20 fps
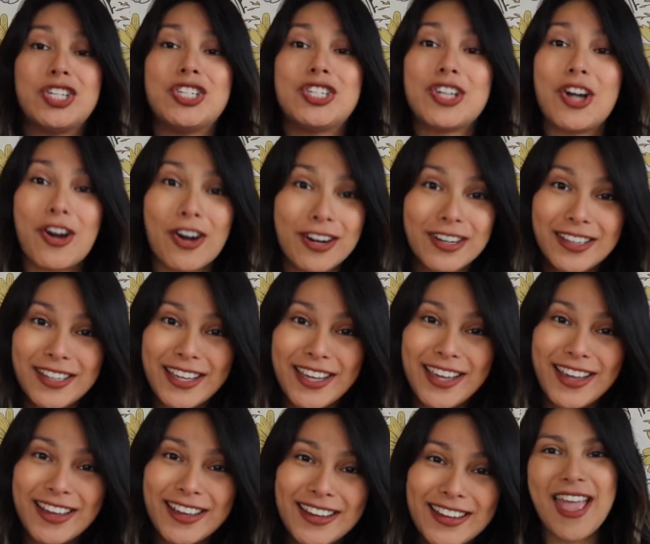
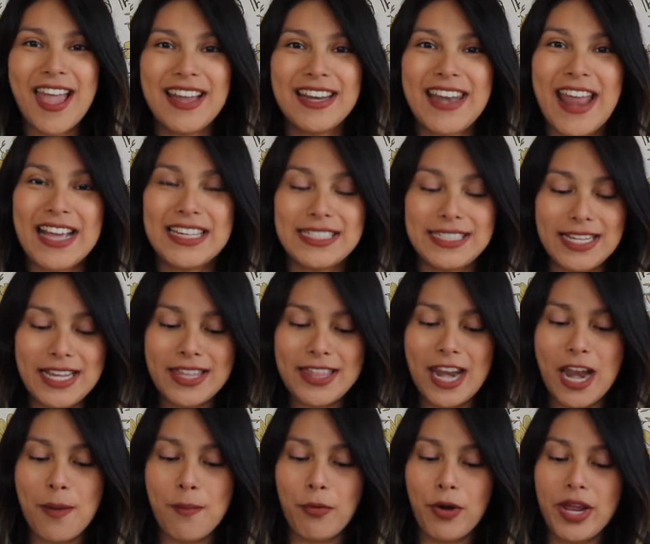darling. Next thing
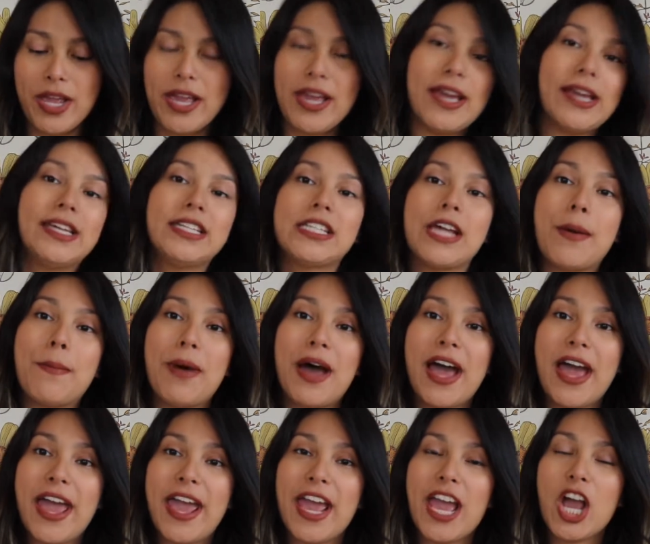that I'm bringing is
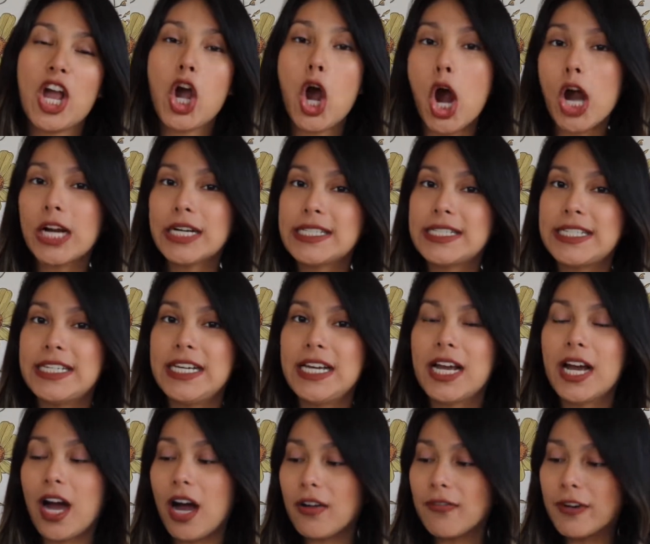my car
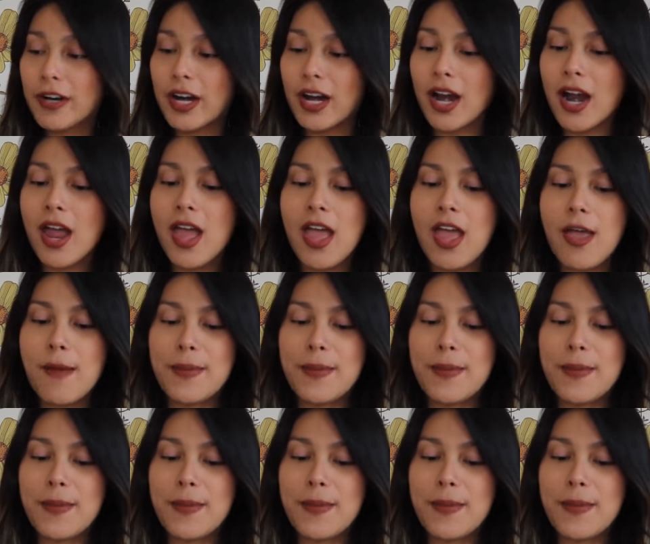seat cover,